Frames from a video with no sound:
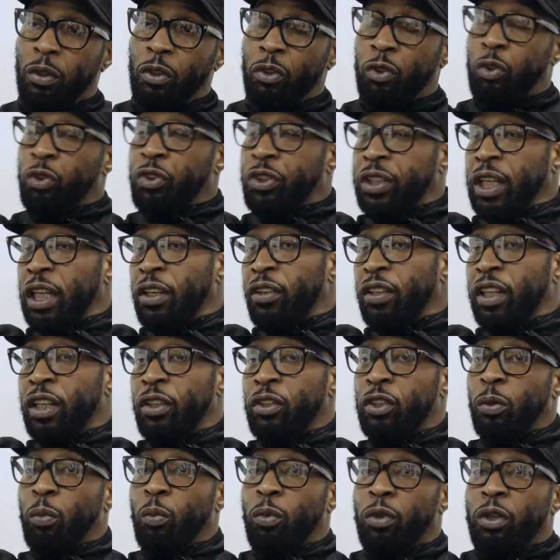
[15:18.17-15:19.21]
just say
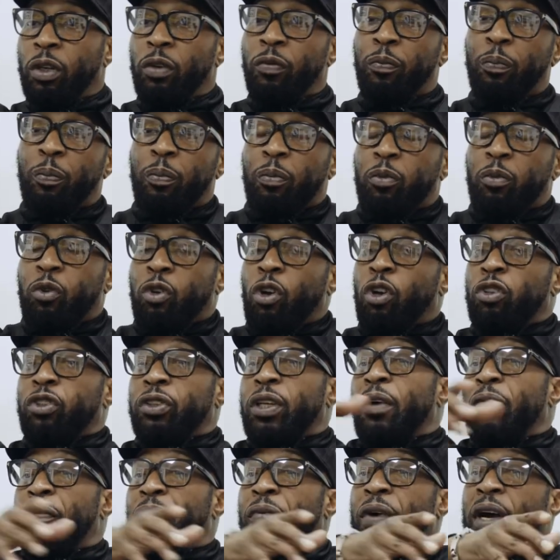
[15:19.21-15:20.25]
Linden would have lost
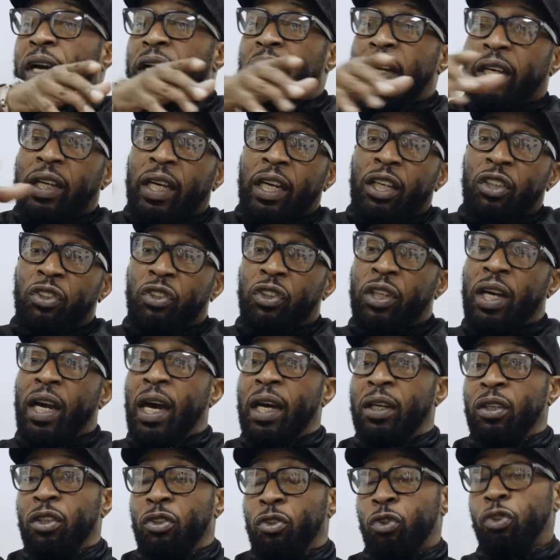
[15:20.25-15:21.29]
that fight against
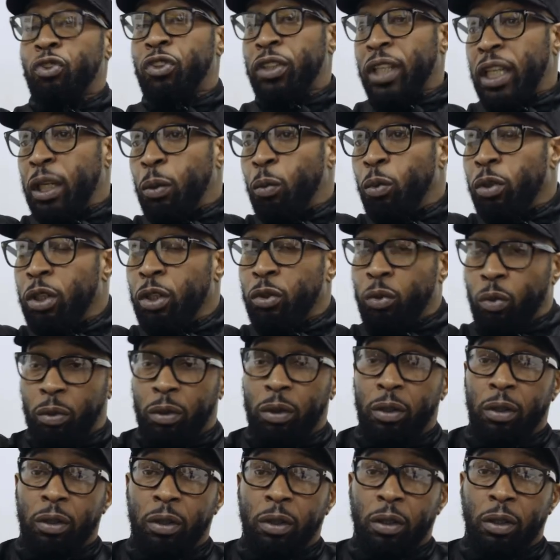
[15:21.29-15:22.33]
Sharp. Just say he would have done.
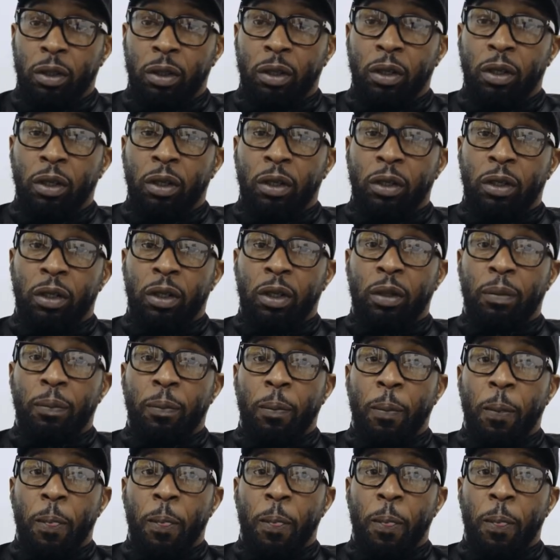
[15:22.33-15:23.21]
Yeah?